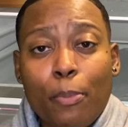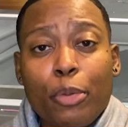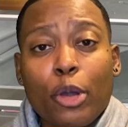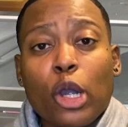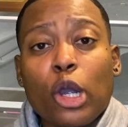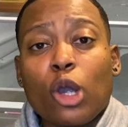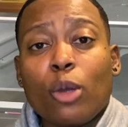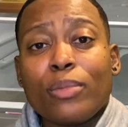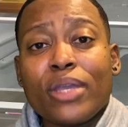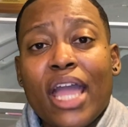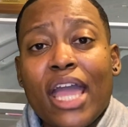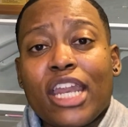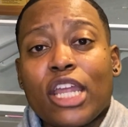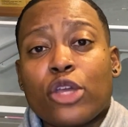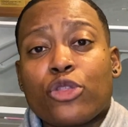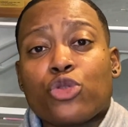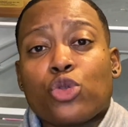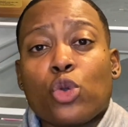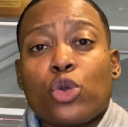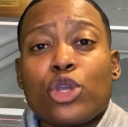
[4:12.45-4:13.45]
permeating
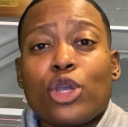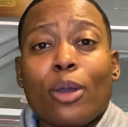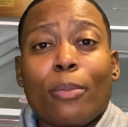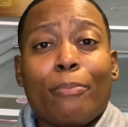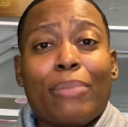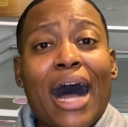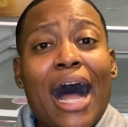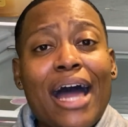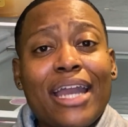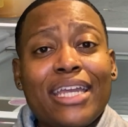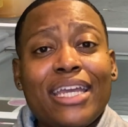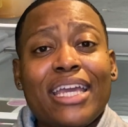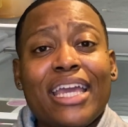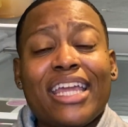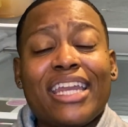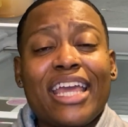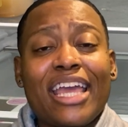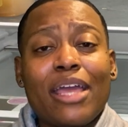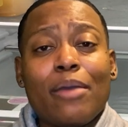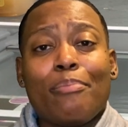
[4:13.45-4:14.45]
through your body and
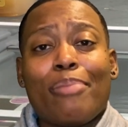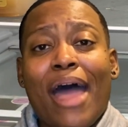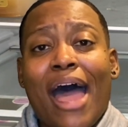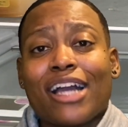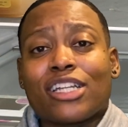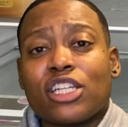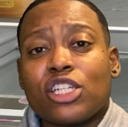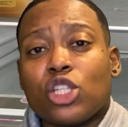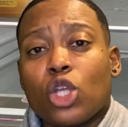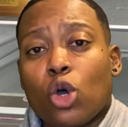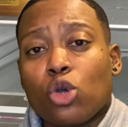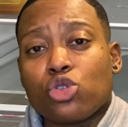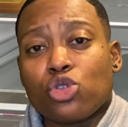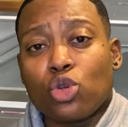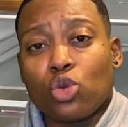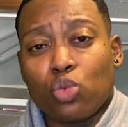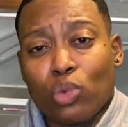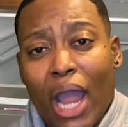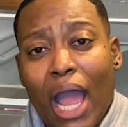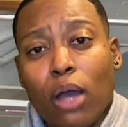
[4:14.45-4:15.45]
impacting those
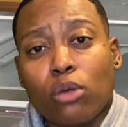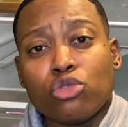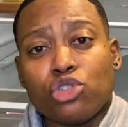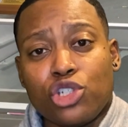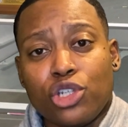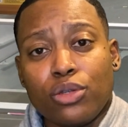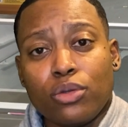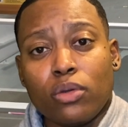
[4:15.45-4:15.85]
around you.